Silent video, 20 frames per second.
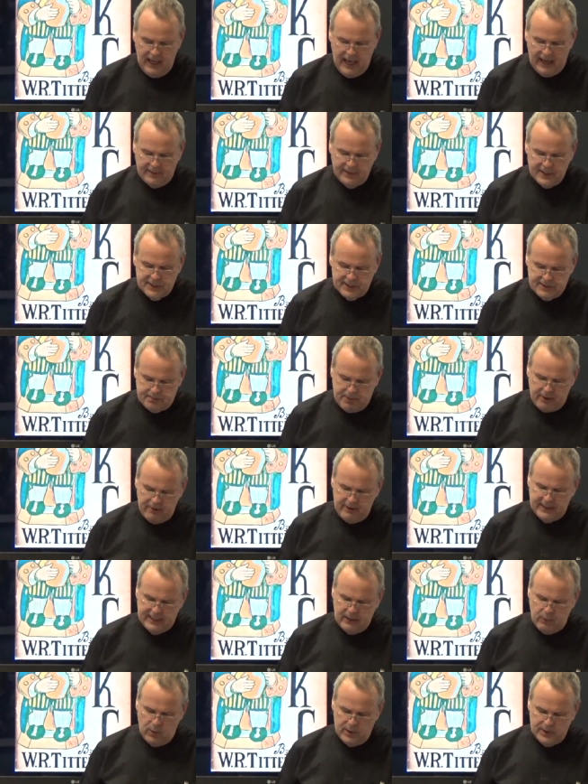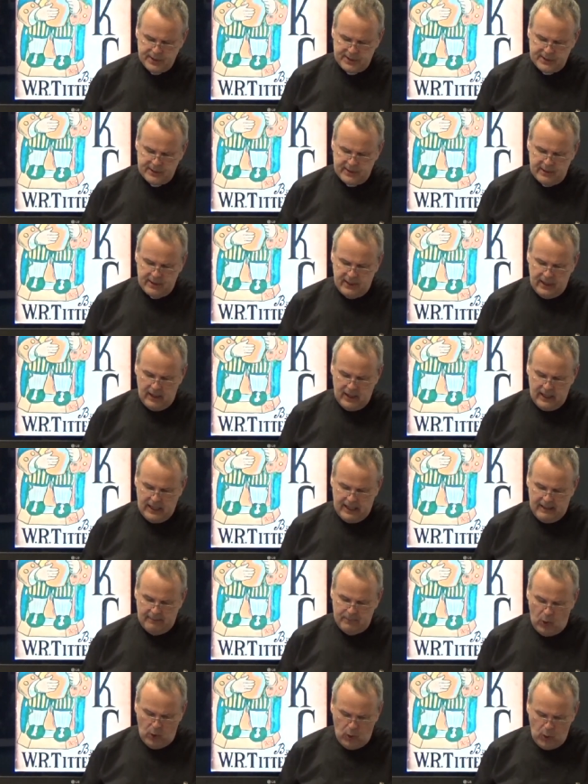And the spirit that was
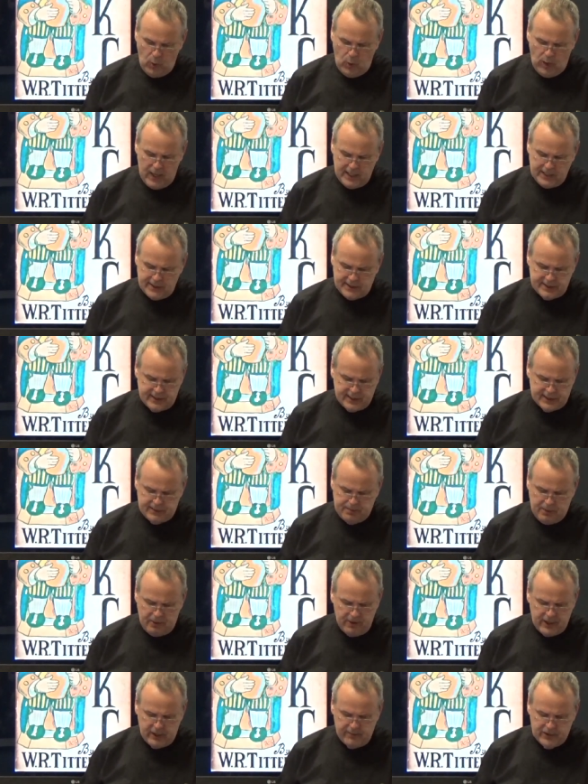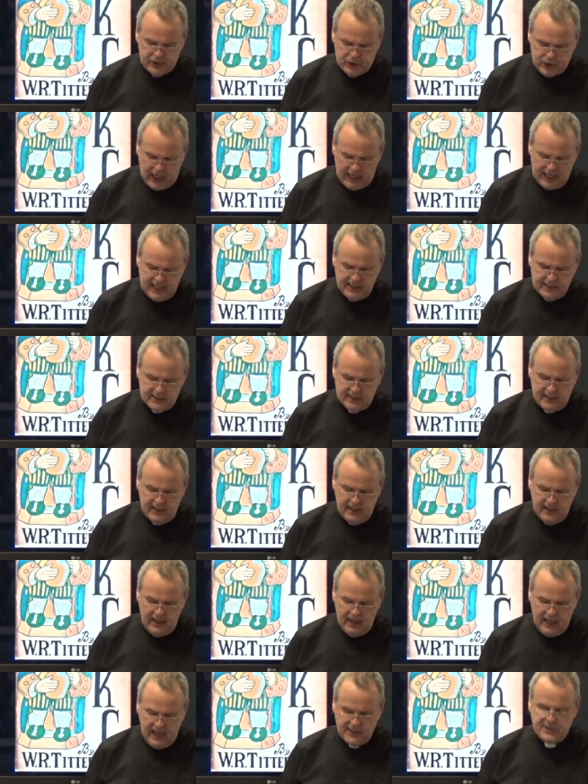um, always the spirit of a giant
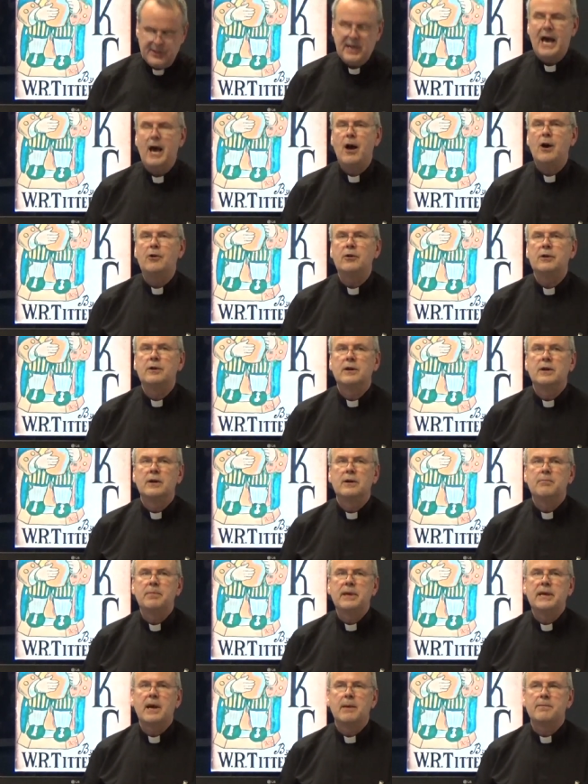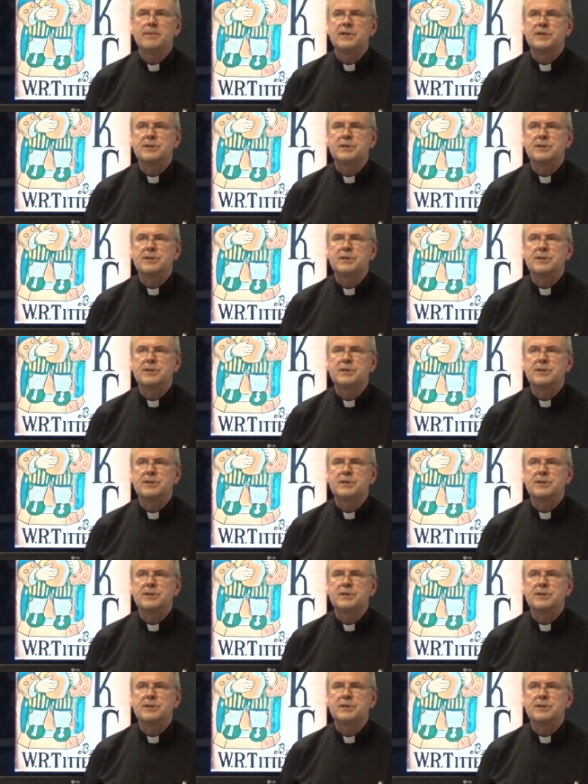has now become the